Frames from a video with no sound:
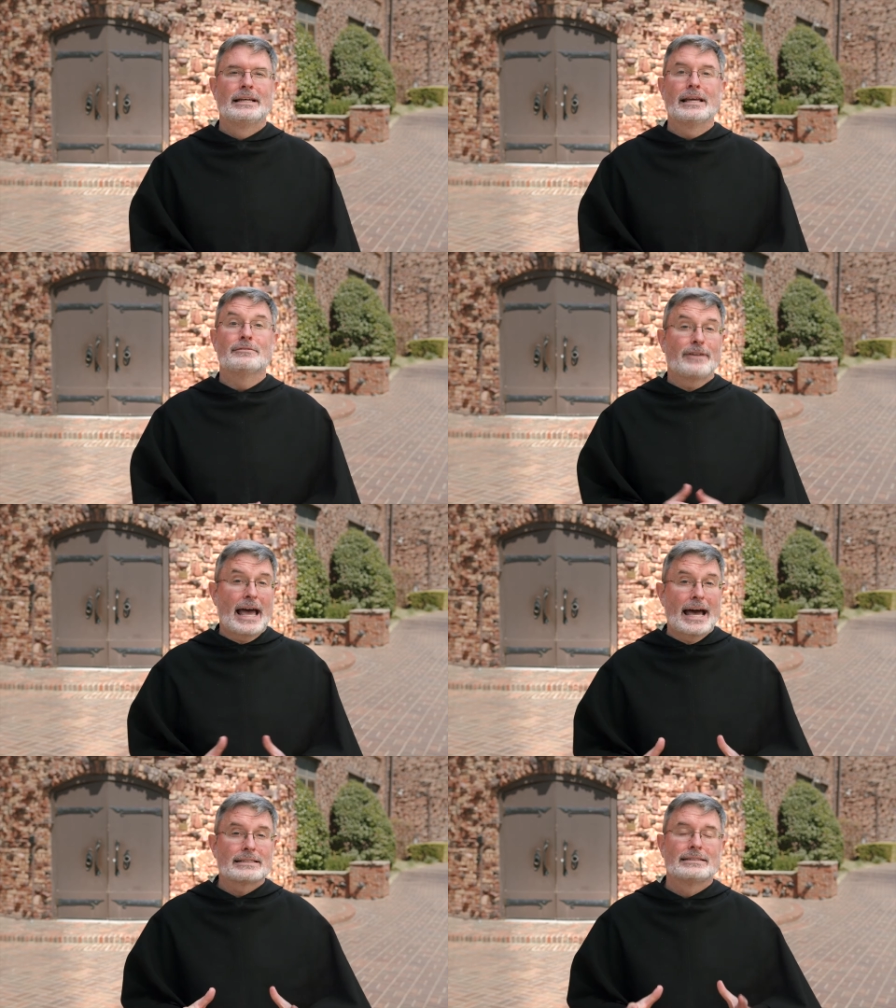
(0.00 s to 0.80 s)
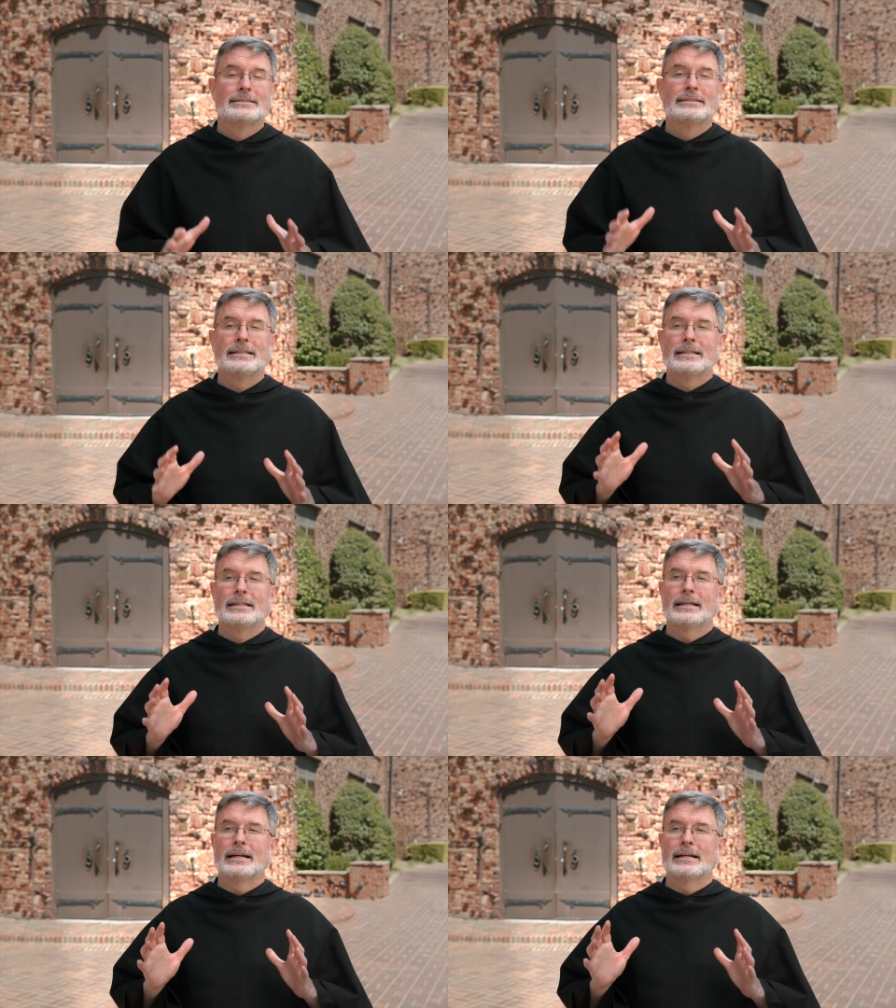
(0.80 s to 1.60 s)
In fact,
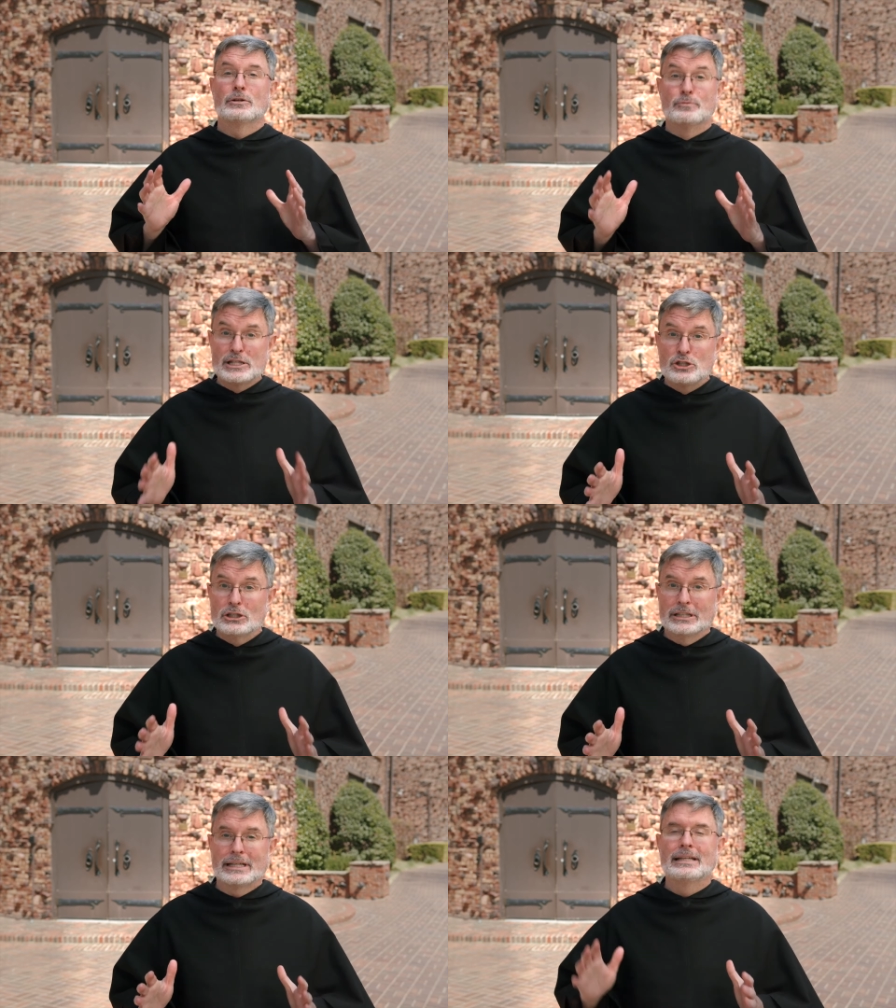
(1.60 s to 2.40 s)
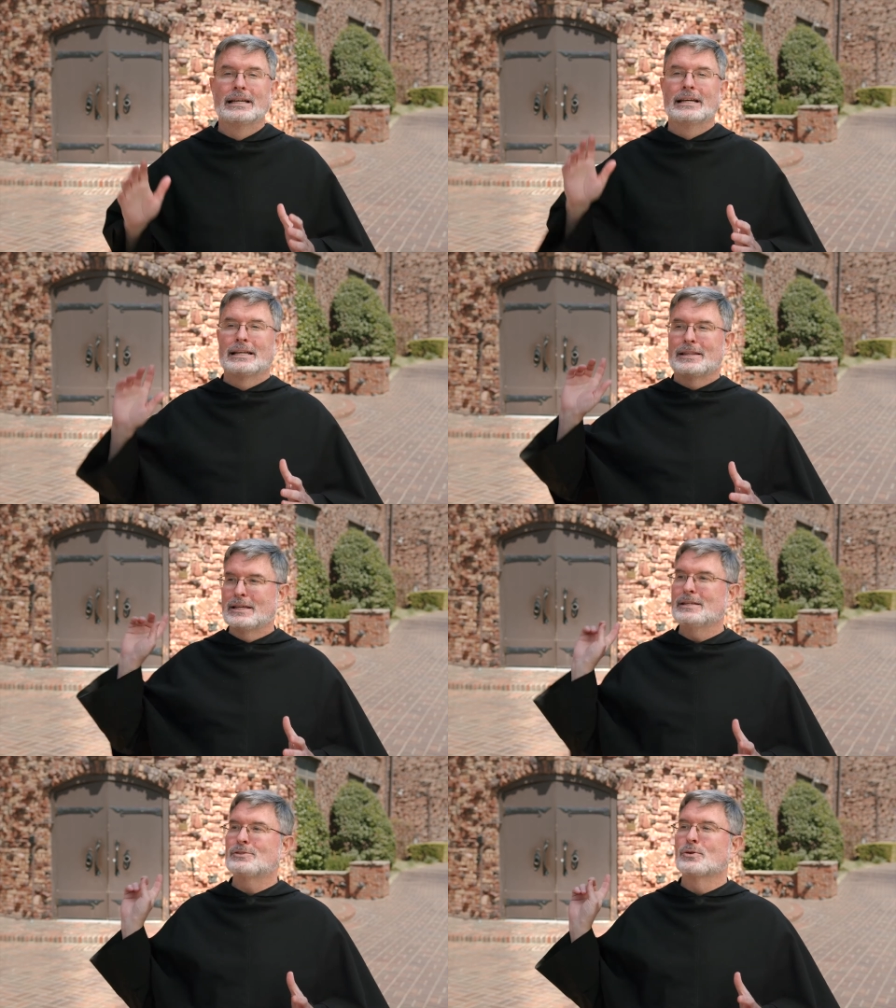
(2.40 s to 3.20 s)
originally,
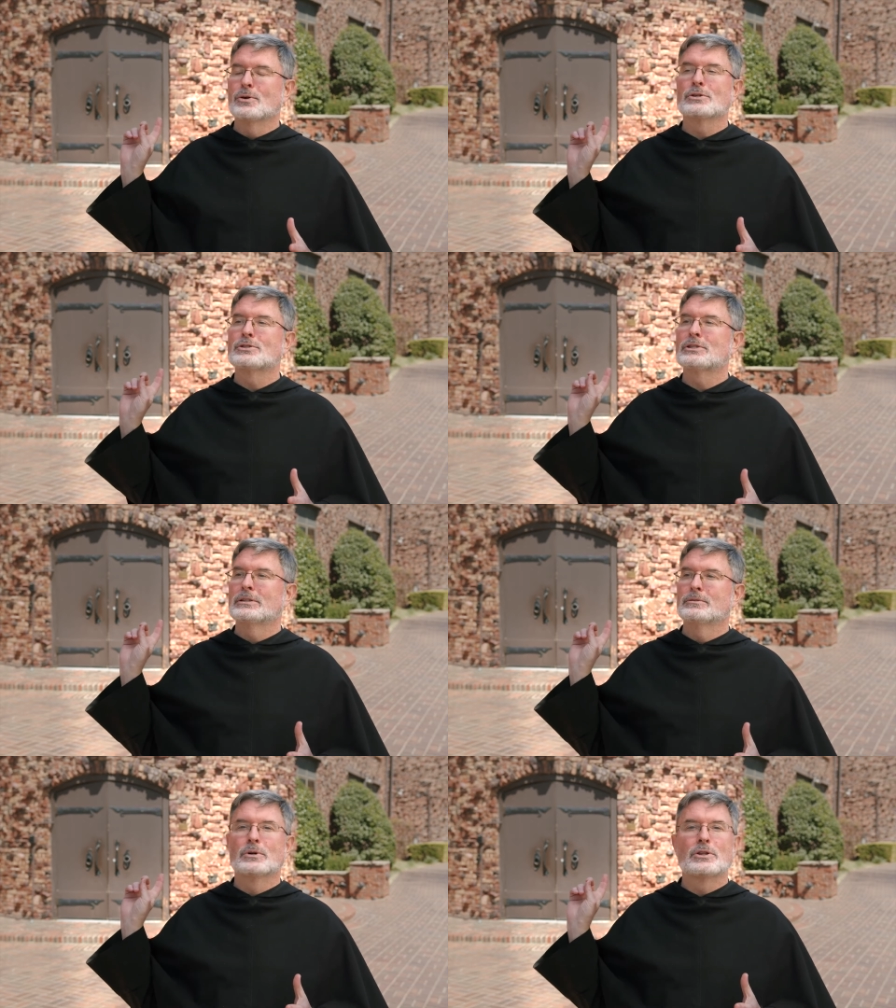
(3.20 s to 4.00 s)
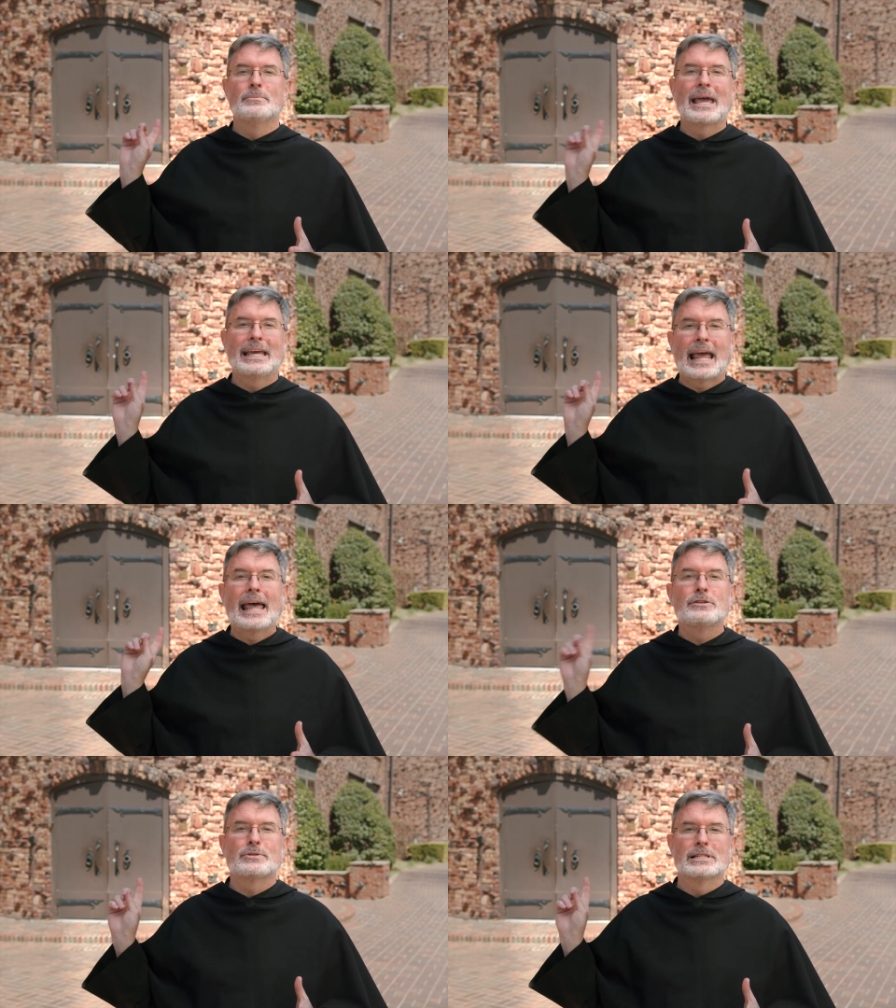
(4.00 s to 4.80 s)
these doors were the main
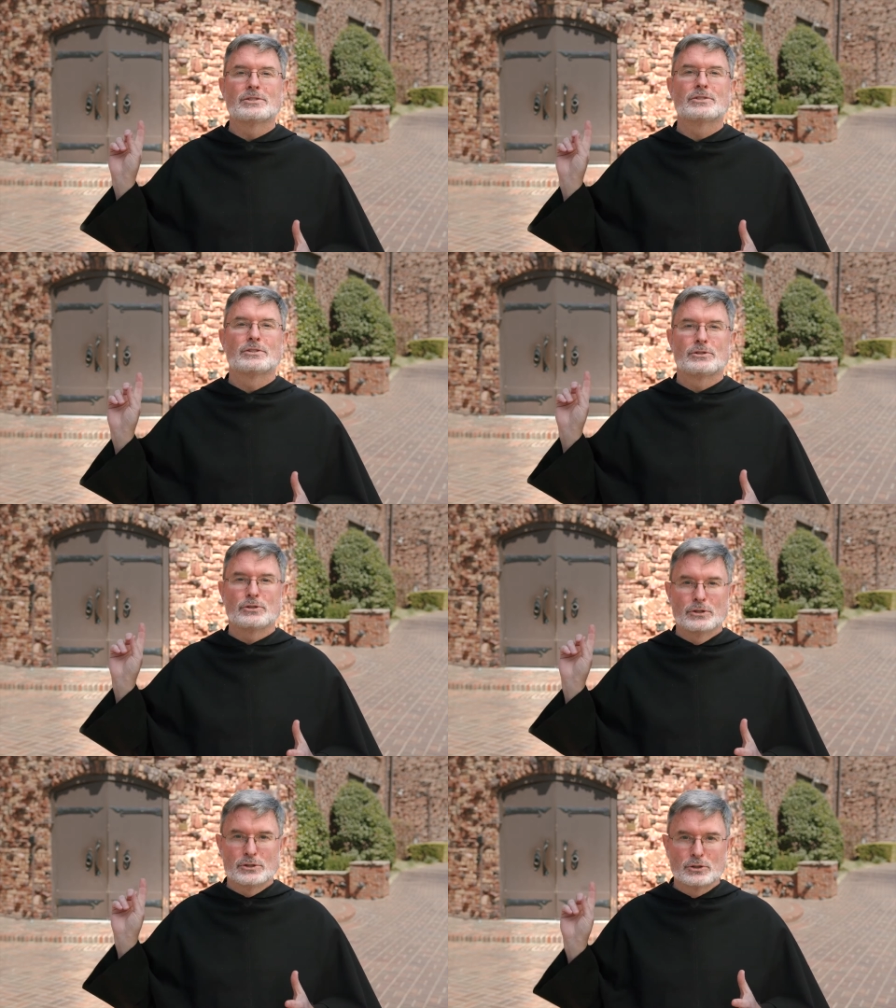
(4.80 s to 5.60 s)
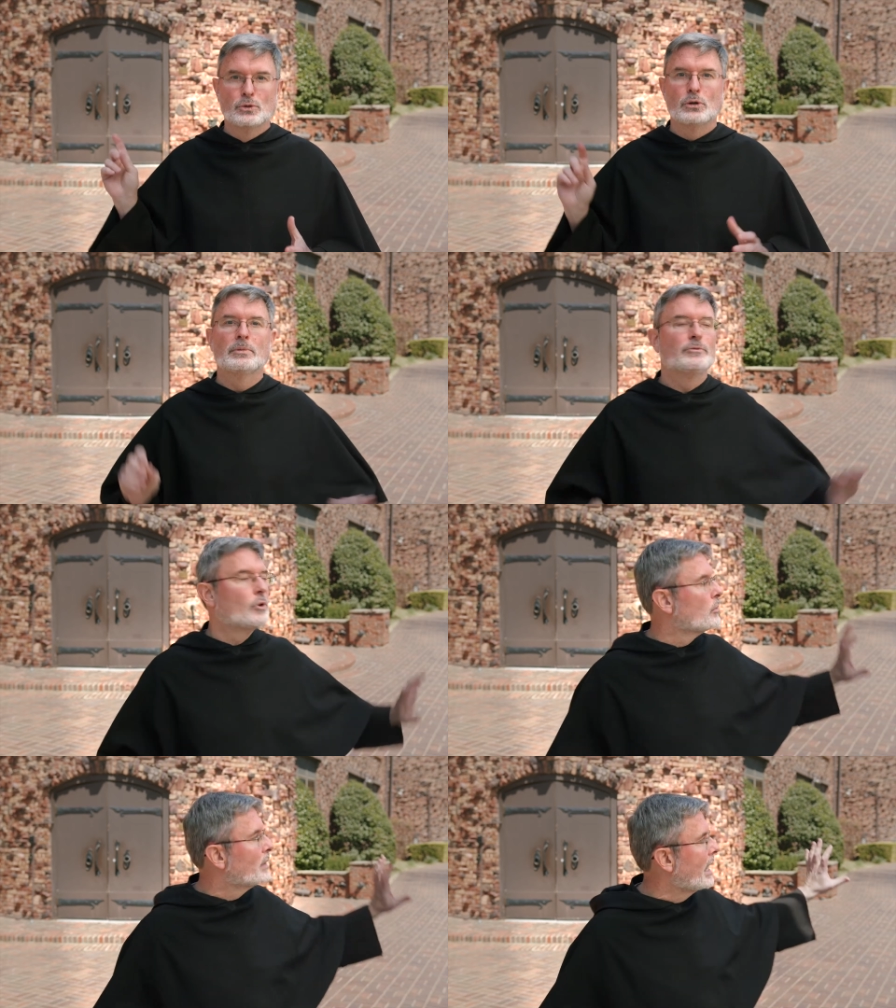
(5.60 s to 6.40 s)
entrance to the school
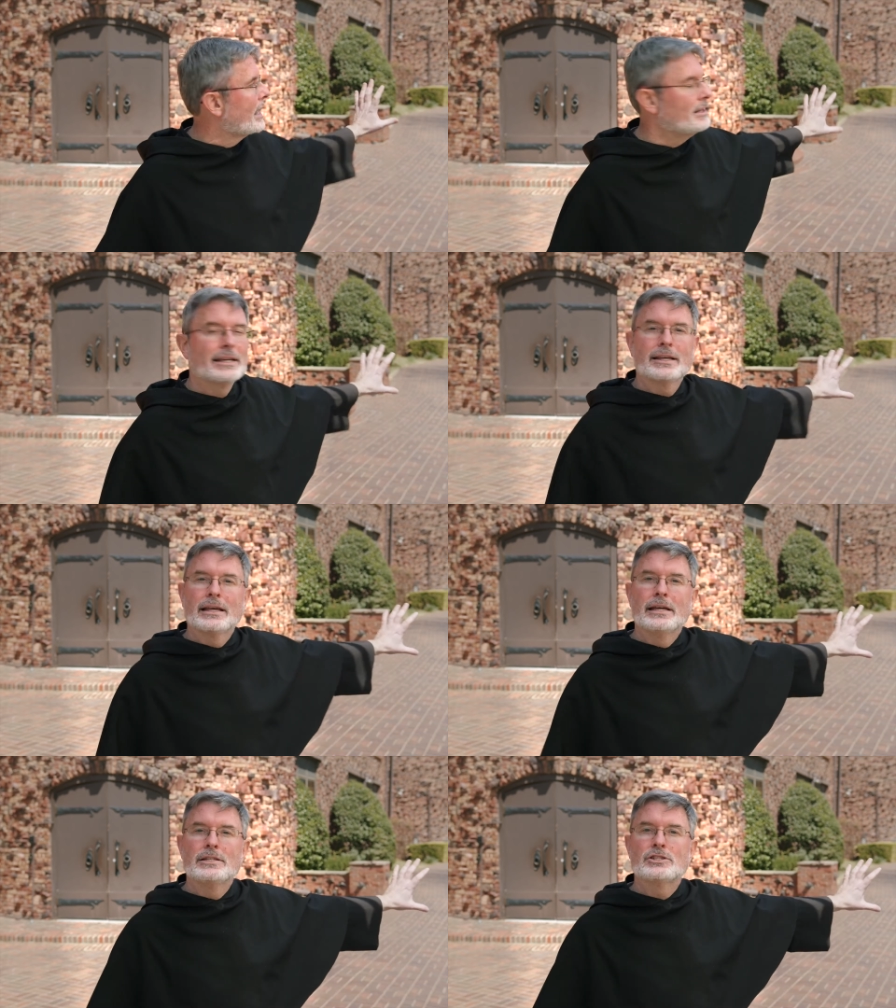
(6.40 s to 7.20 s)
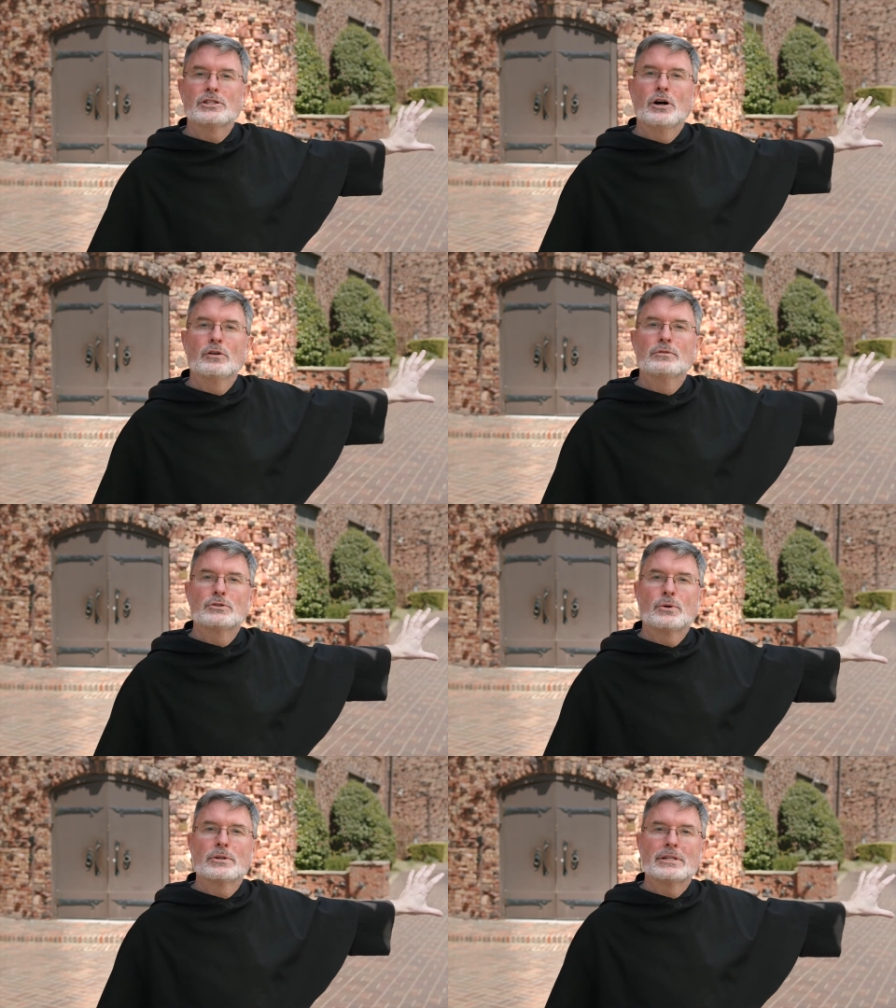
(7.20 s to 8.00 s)
before we had the addition over
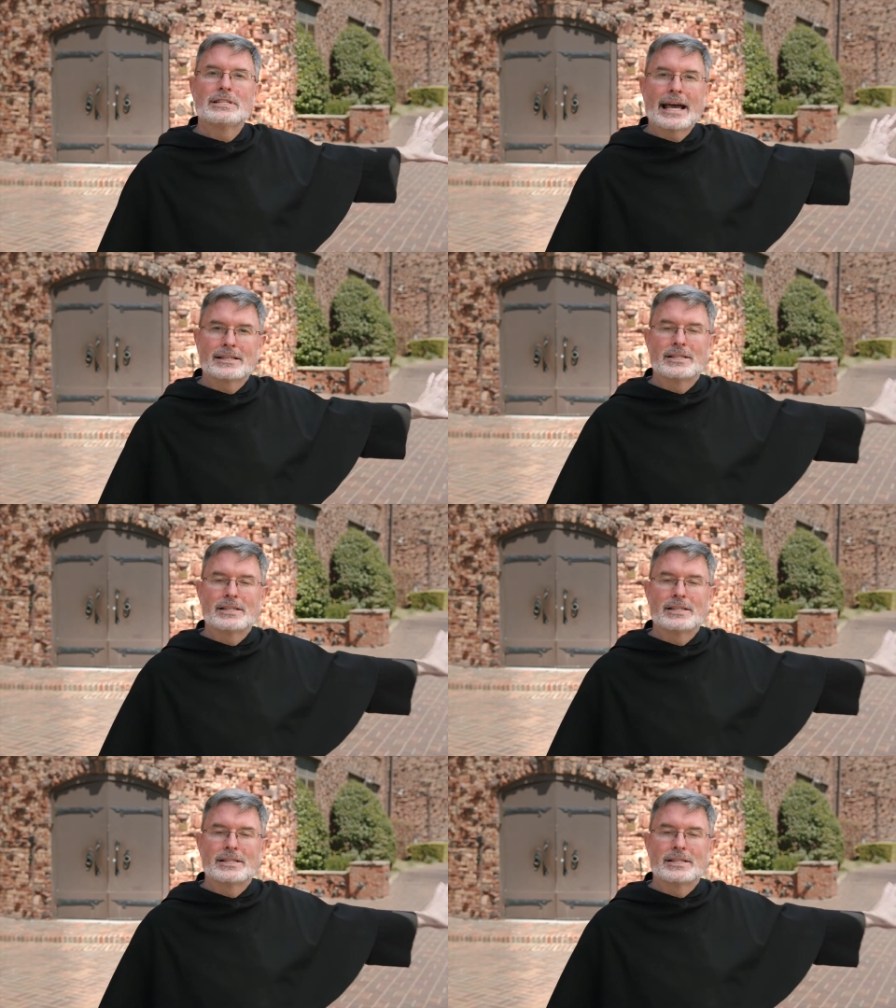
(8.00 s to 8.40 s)
toward the tax